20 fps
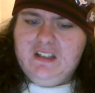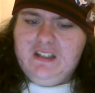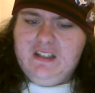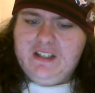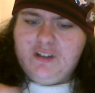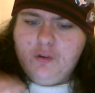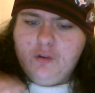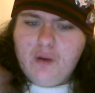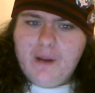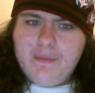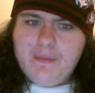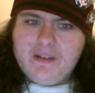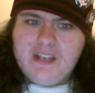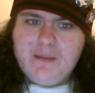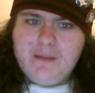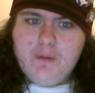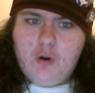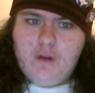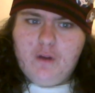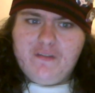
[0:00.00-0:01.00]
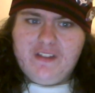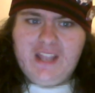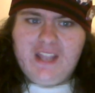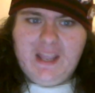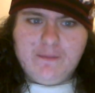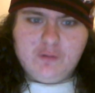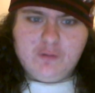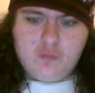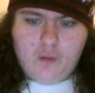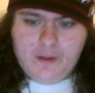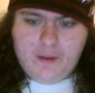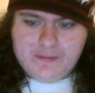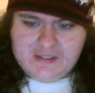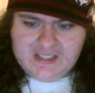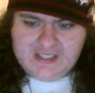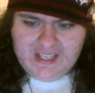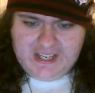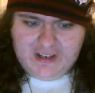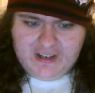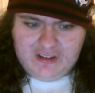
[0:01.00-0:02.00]
Like, go grab a demo off the game's
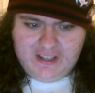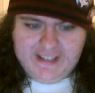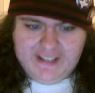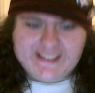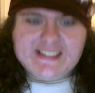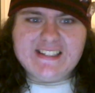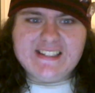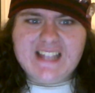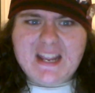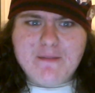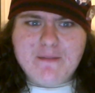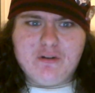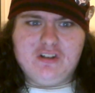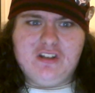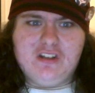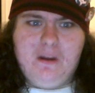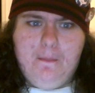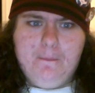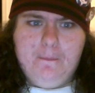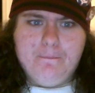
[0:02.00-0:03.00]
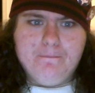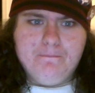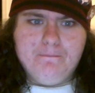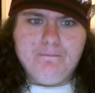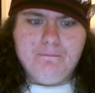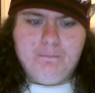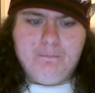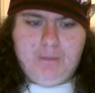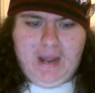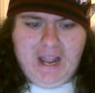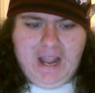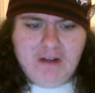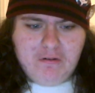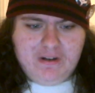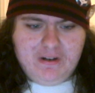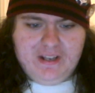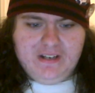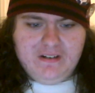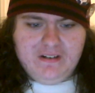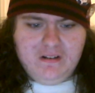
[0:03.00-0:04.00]
website or like Steam or something.
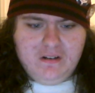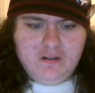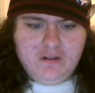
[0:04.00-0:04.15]
Pirate it.